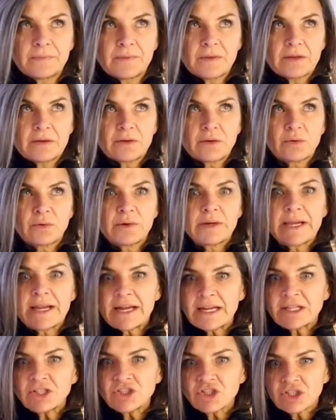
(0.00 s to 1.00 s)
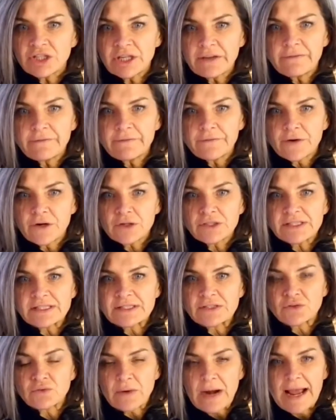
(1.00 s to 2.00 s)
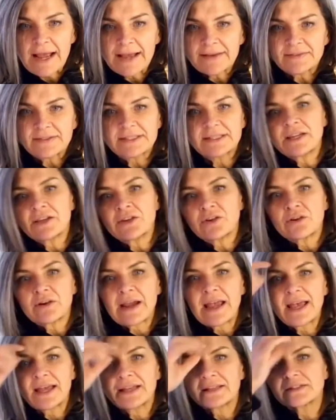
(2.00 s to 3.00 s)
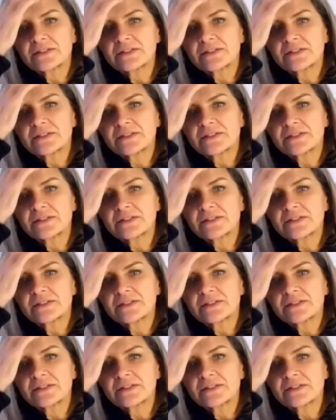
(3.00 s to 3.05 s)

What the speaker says: creating shitty first drafts in your head.